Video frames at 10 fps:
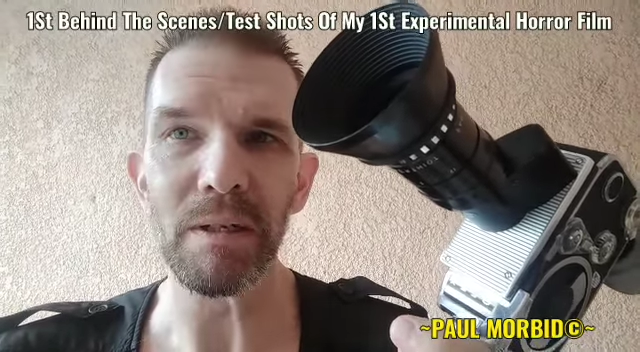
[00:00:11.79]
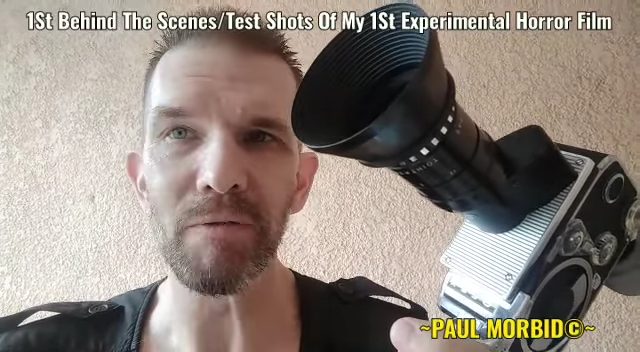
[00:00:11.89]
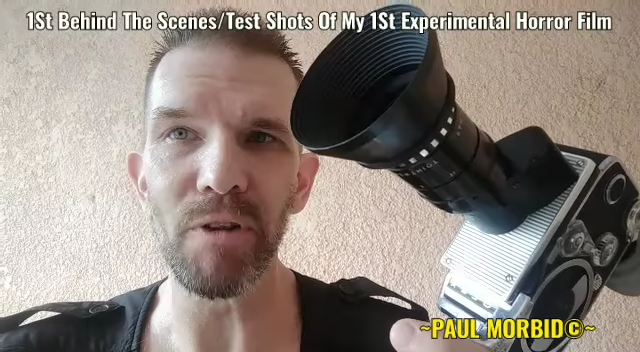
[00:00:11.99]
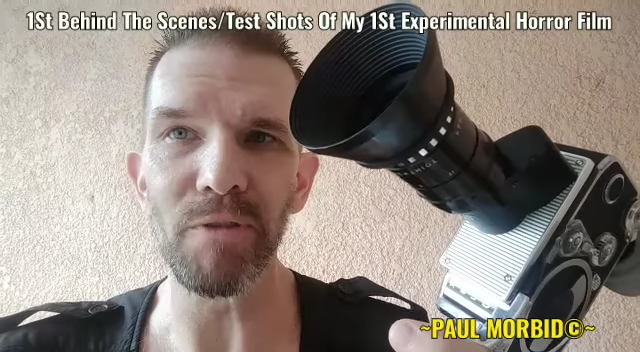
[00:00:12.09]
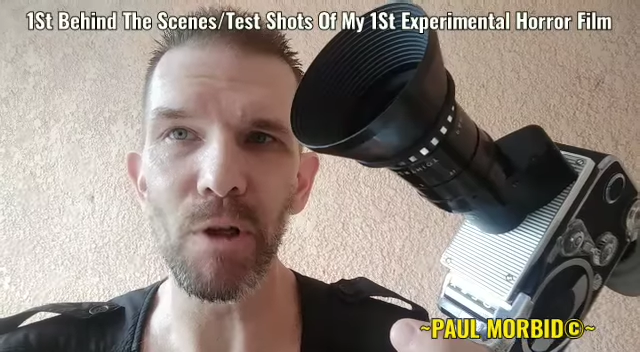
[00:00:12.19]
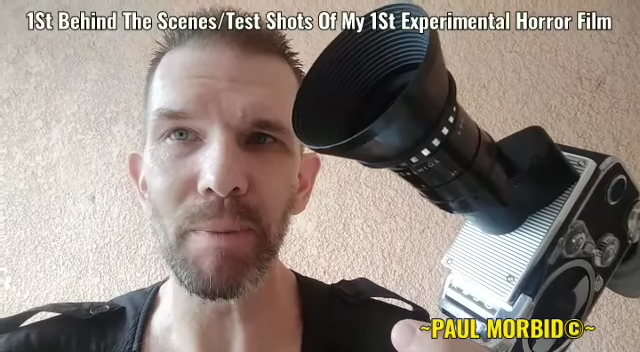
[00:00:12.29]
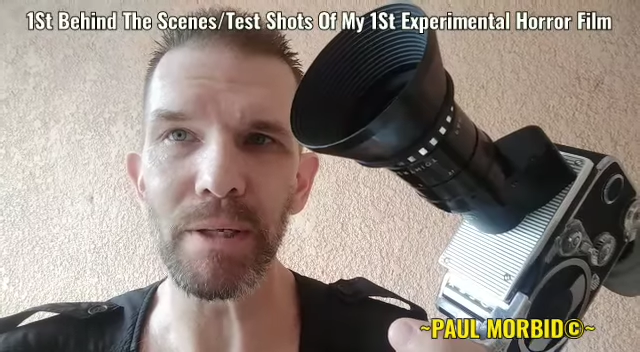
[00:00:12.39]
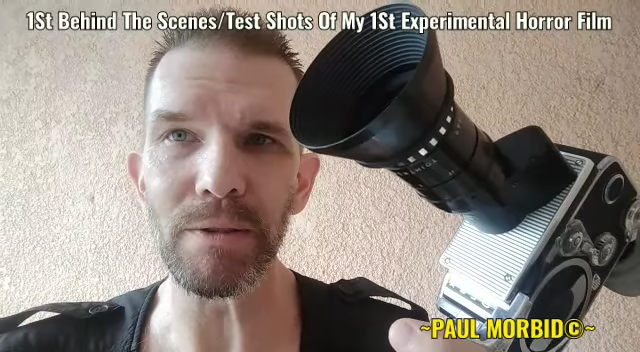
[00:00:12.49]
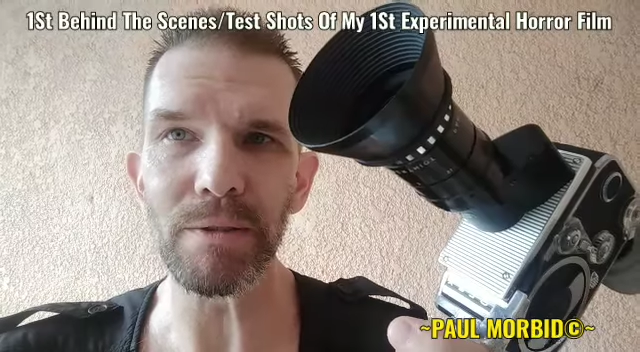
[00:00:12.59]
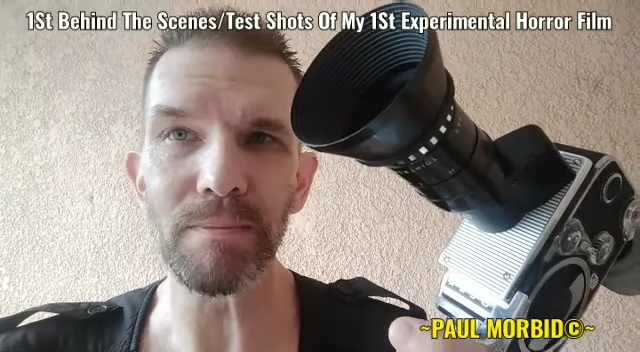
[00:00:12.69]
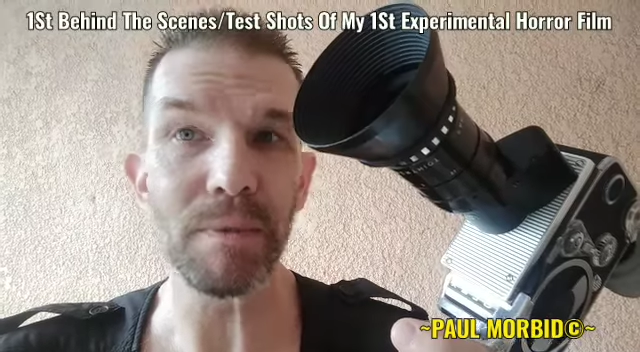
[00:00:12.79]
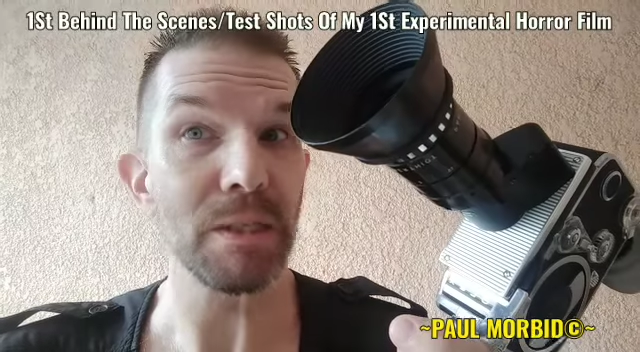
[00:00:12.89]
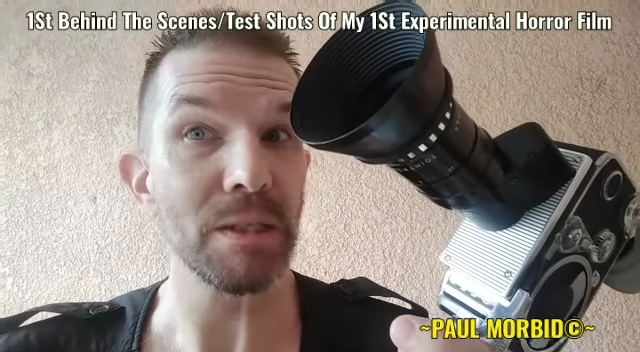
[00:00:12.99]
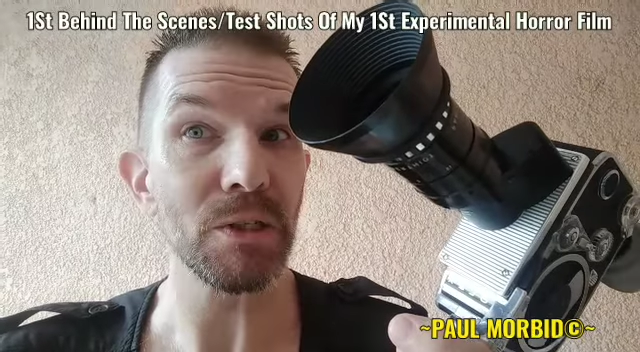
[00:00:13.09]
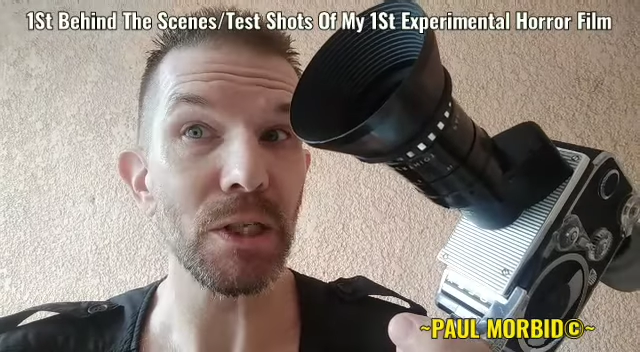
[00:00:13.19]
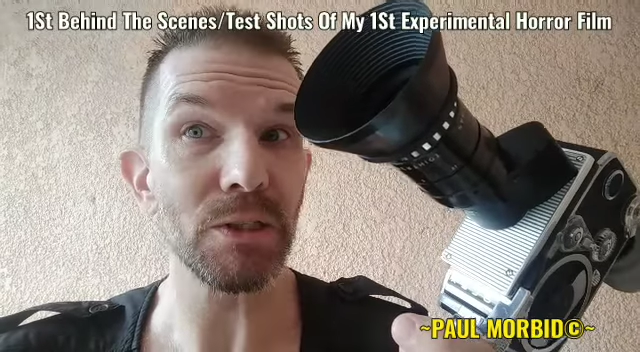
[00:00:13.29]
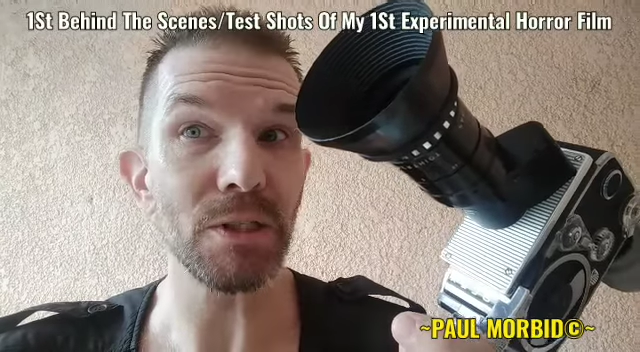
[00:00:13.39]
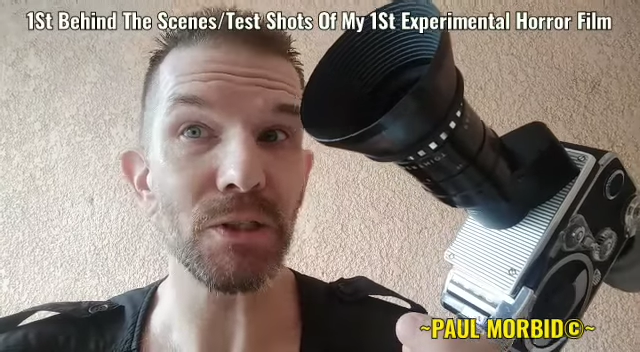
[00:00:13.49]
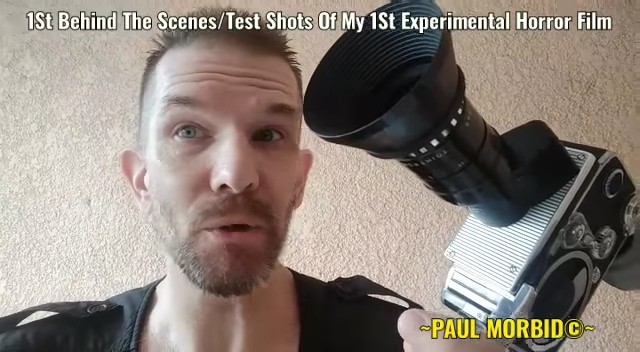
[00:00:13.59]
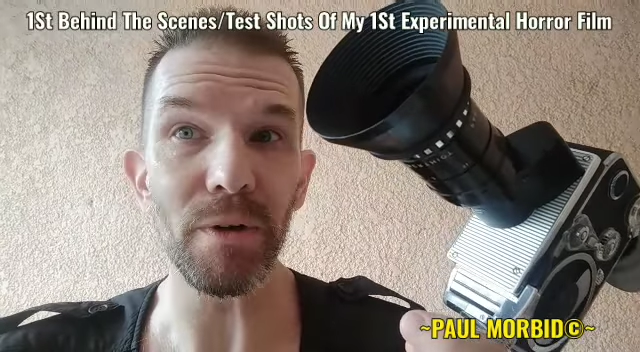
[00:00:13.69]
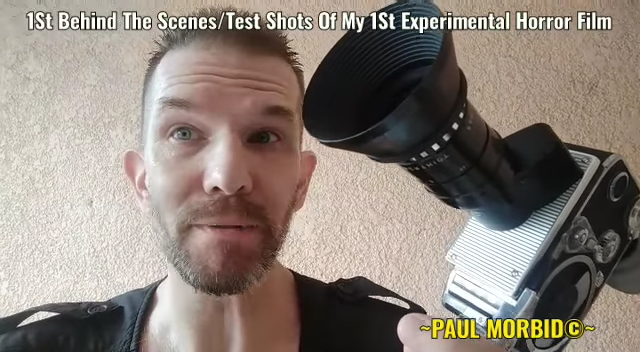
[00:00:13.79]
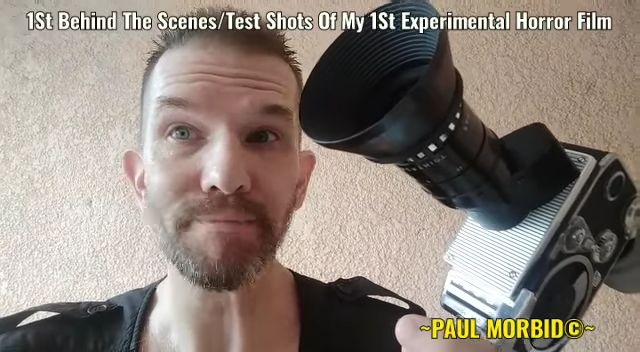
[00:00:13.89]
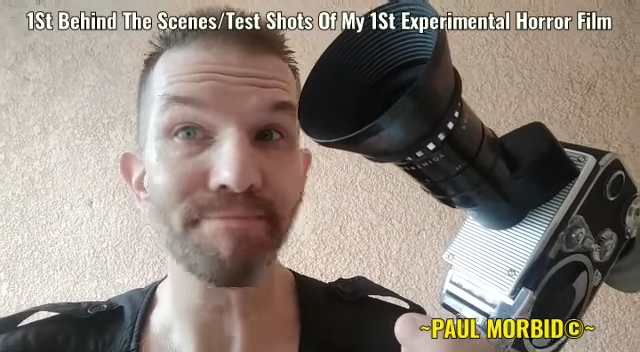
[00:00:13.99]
for the Philippines. So let's get started.